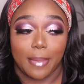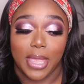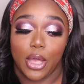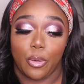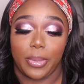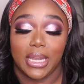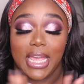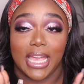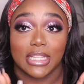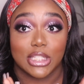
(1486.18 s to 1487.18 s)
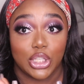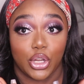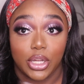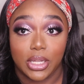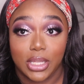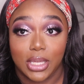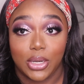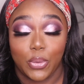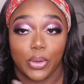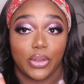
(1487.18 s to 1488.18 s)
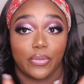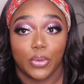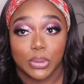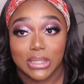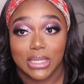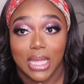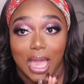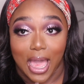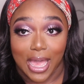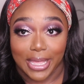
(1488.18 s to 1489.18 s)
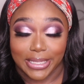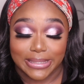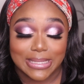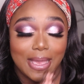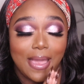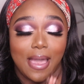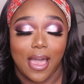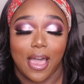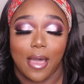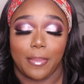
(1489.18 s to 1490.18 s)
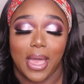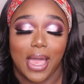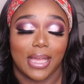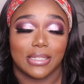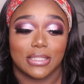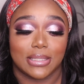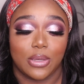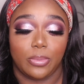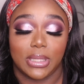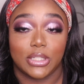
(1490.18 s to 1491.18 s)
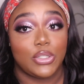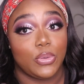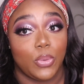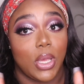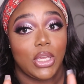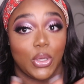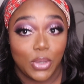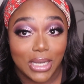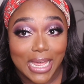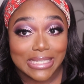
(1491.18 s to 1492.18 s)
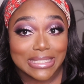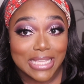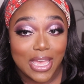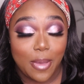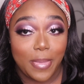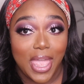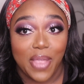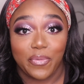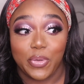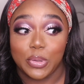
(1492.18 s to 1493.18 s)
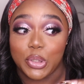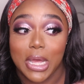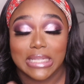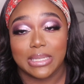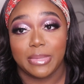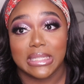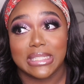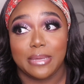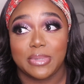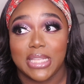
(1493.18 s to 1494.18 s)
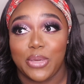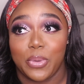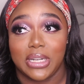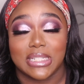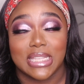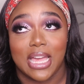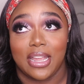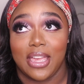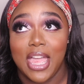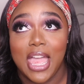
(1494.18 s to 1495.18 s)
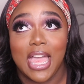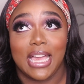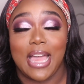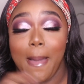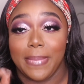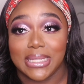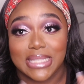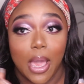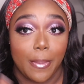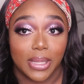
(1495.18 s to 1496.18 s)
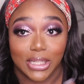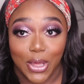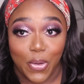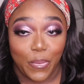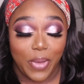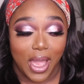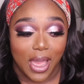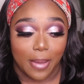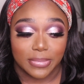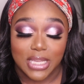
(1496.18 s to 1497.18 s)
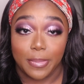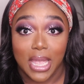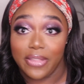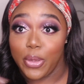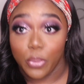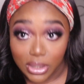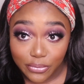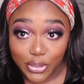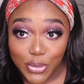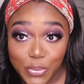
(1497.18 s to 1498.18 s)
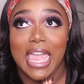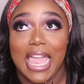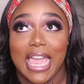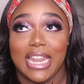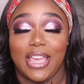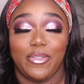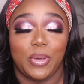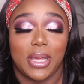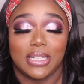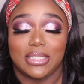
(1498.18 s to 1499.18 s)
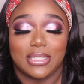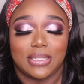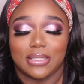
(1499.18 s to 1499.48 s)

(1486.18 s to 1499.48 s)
help enhance your hooded or your folded eyes, I just hope that you utilize them. If you try some of the tips and you want to just kind of comment down below, tell me how they worked for you. And if you guys just